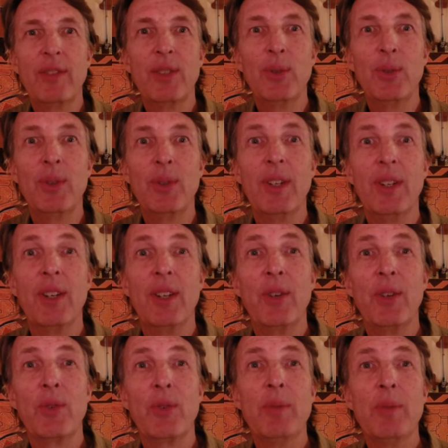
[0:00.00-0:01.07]
to
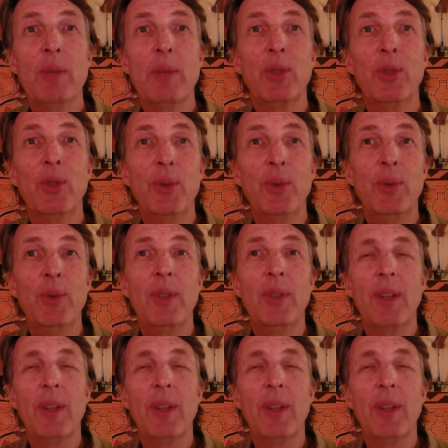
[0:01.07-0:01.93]
remember to